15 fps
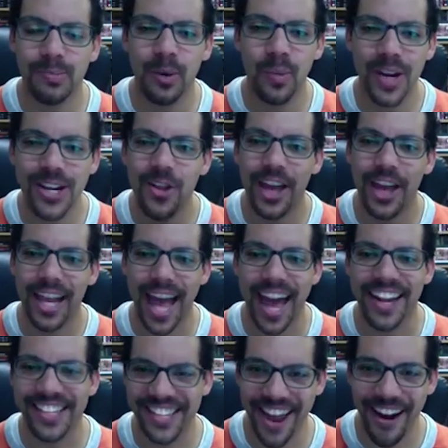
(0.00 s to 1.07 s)
but we know that
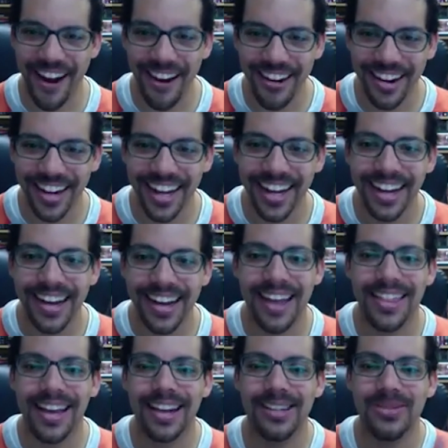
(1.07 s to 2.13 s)
God is there,
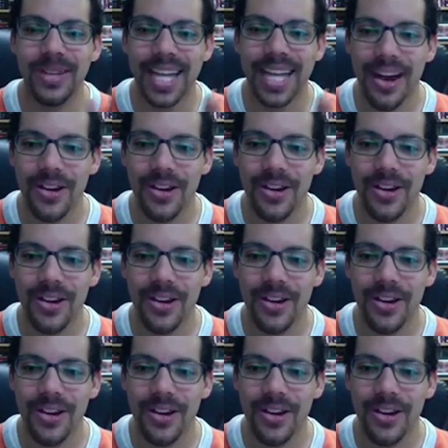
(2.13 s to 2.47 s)
and because we